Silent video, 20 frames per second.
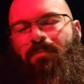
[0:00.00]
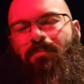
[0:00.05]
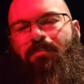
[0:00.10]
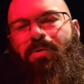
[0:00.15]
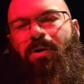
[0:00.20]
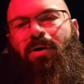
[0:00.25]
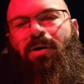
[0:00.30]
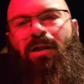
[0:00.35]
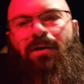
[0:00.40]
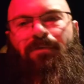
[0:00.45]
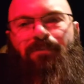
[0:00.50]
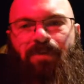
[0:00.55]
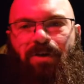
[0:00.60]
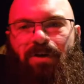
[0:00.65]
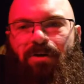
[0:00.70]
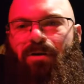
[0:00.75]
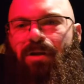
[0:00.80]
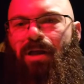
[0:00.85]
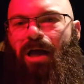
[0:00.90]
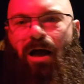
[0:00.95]
pulling
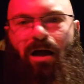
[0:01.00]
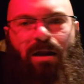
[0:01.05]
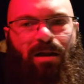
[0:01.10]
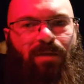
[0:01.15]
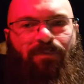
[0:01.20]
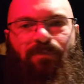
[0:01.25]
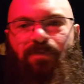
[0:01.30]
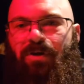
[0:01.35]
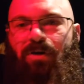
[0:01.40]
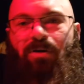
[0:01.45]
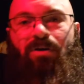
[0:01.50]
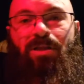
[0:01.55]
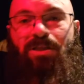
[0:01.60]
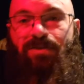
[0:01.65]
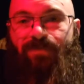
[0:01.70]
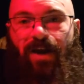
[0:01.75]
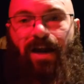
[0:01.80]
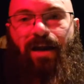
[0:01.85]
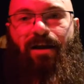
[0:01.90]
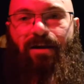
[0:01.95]
fuel, hauling fuel
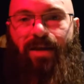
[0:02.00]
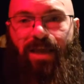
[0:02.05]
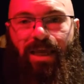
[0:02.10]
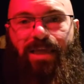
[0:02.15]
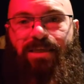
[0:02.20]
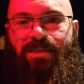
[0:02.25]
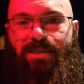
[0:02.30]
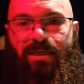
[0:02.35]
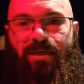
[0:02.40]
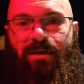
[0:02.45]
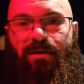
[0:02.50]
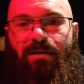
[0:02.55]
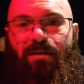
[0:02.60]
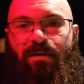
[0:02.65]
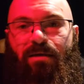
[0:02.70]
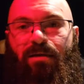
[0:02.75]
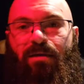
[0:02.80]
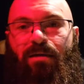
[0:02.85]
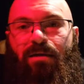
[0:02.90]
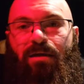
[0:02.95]
is very easy.
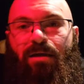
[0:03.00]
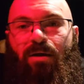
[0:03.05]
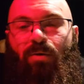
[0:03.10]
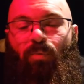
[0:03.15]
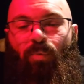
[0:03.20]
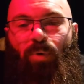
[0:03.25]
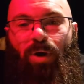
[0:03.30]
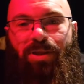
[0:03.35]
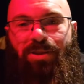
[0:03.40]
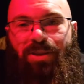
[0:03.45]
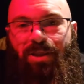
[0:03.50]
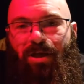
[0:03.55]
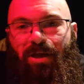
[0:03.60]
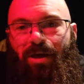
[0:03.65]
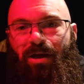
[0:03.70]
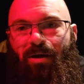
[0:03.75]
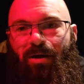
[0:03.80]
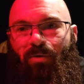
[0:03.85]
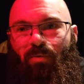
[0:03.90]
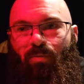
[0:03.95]

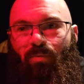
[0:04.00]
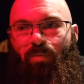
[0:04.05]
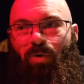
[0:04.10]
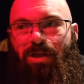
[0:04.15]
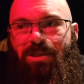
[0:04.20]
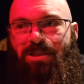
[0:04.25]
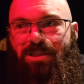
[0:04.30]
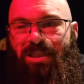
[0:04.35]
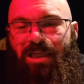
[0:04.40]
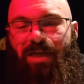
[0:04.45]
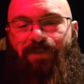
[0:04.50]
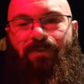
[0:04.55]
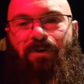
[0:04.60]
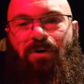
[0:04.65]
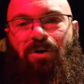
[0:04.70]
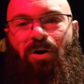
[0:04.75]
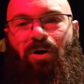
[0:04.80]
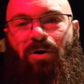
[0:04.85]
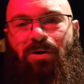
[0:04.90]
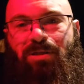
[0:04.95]
What's
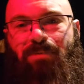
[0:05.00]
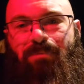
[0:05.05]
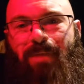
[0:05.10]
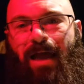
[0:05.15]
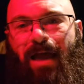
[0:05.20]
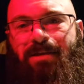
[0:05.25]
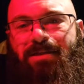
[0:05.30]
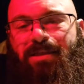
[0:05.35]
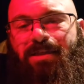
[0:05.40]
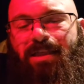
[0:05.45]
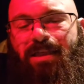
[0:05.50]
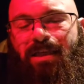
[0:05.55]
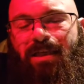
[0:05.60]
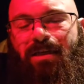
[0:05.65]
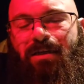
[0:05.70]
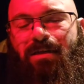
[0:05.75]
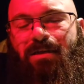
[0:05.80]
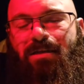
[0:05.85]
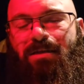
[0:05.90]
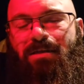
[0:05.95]
difficult about it
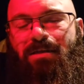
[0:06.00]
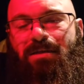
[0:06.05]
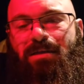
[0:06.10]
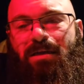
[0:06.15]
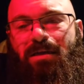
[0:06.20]
is